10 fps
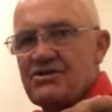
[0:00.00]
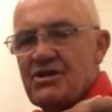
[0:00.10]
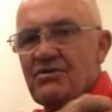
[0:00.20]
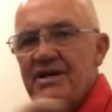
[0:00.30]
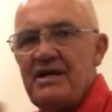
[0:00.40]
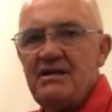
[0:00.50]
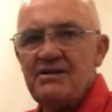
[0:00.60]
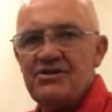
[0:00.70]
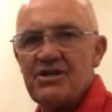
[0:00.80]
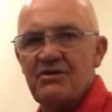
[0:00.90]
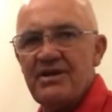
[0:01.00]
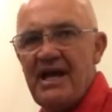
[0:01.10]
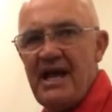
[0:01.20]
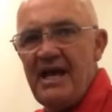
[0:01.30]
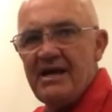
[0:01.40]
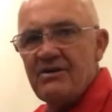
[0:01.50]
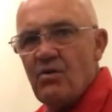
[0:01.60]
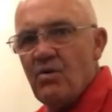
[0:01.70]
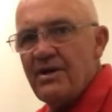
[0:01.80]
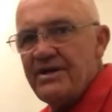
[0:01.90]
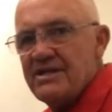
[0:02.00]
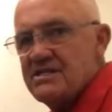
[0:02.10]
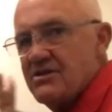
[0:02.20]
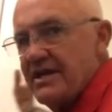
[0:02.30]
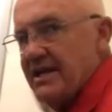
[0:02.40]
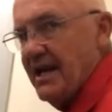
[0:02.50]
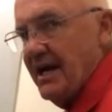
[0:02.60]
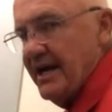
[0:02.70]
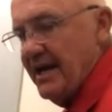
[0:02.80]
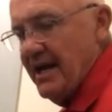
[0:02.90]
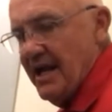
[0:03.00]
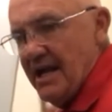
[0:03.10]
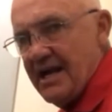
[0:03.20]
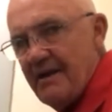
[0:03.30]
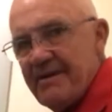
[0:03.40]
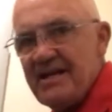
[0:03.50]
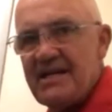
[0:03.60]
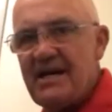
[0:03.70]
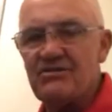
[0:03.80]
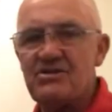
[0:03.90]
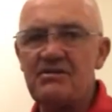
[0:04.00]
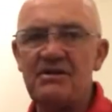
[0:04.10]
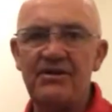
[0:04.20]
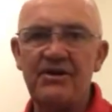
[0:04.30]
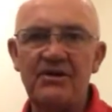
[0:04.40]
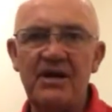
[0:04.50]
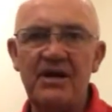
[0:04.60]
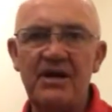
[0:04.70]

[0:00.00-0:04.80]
shoulder, shoulder, hand, all in a straight line coming down to, you know,